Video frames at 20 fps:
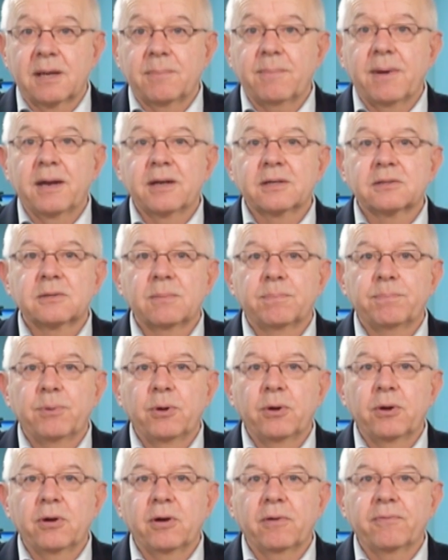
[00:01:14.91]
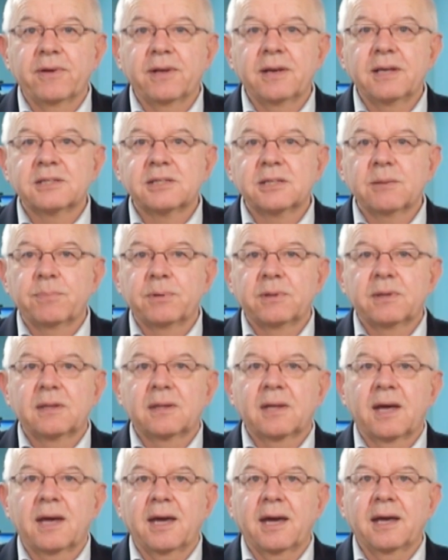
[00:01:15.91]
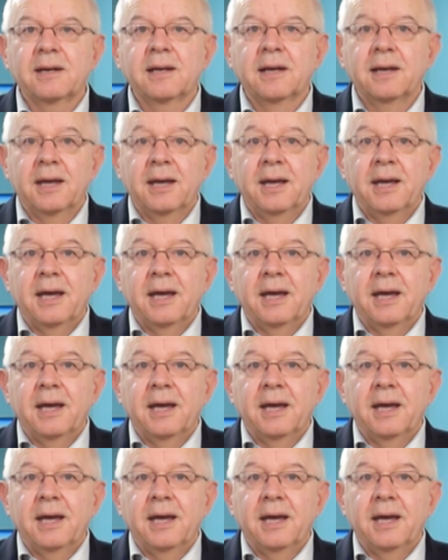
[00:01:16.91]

They managed to burn off any sympathy they had